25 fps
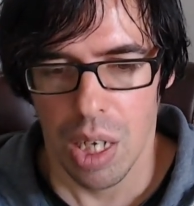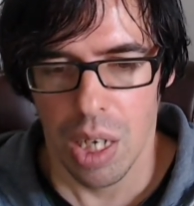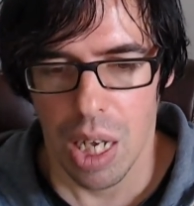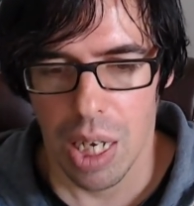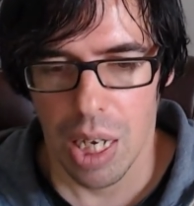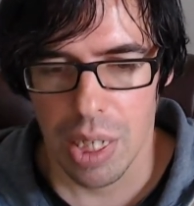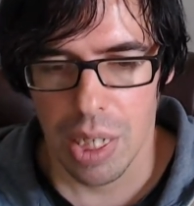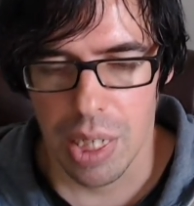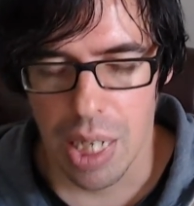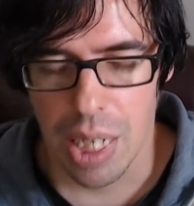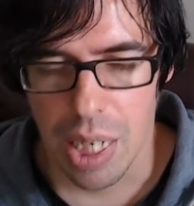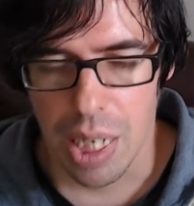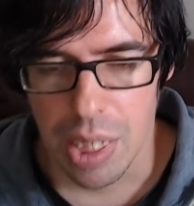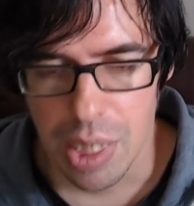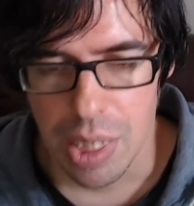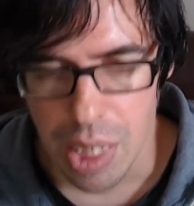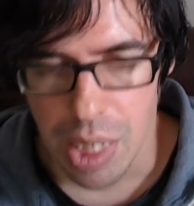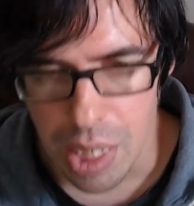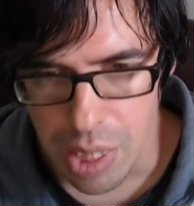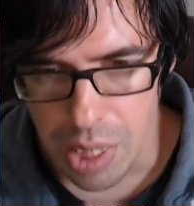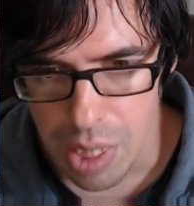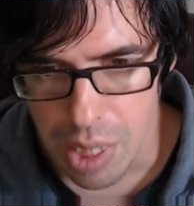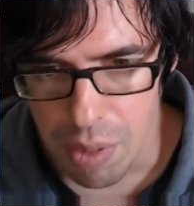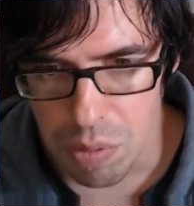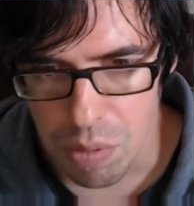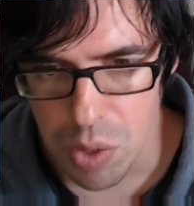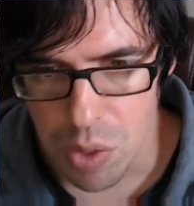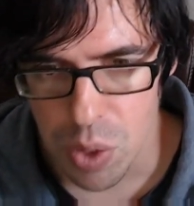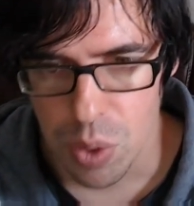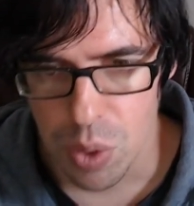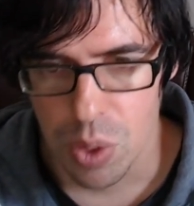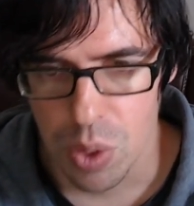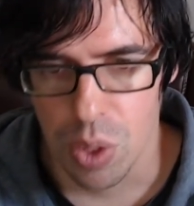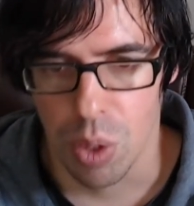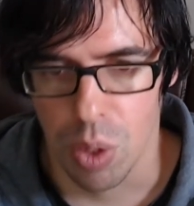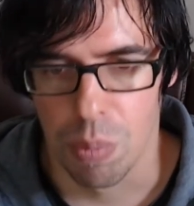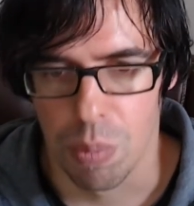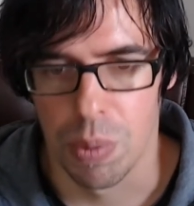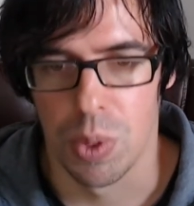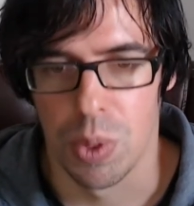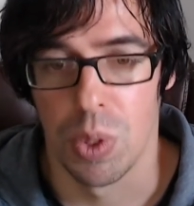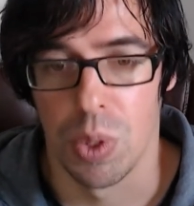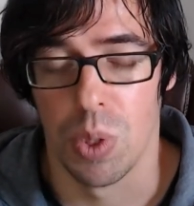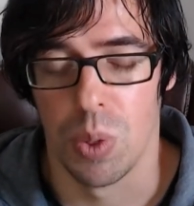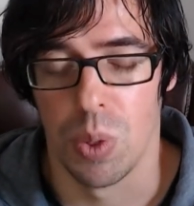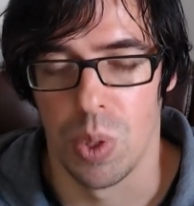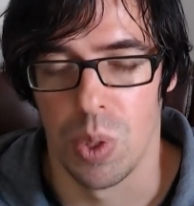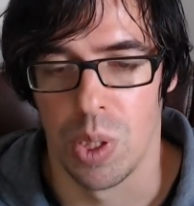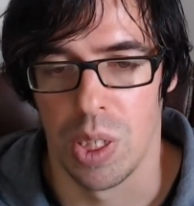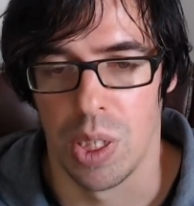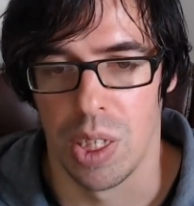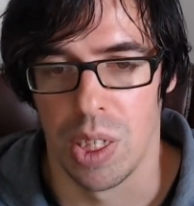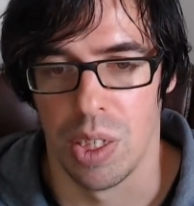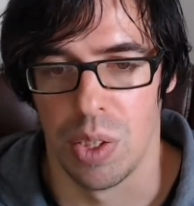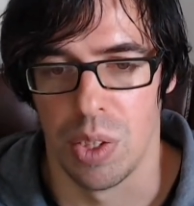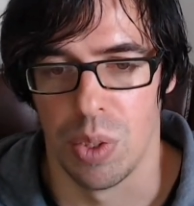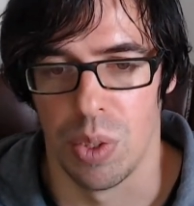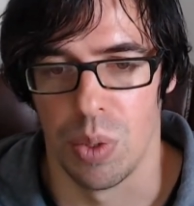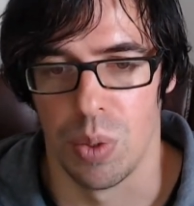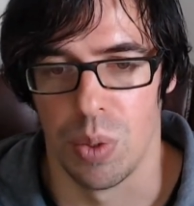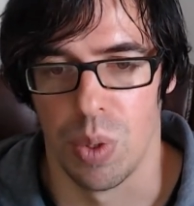again it gives you the opportunity to